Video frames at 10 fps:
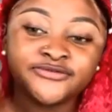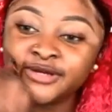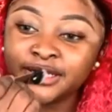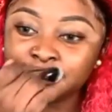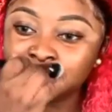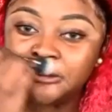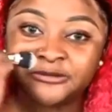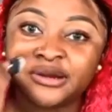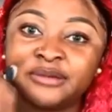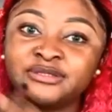don't forget to
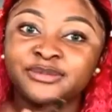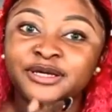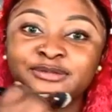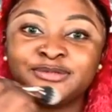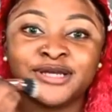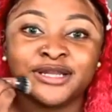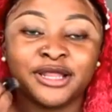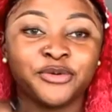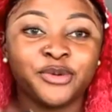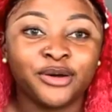subscribe to my YouTube
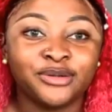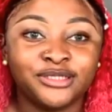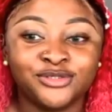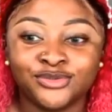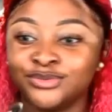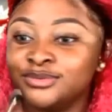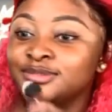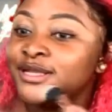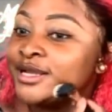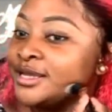channel. I know we are only two
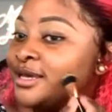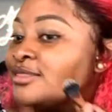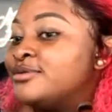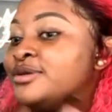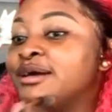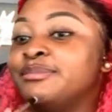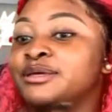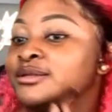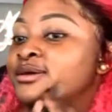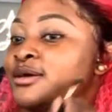that are here, three, I
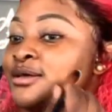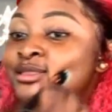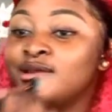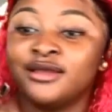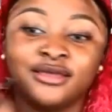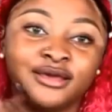mean, that are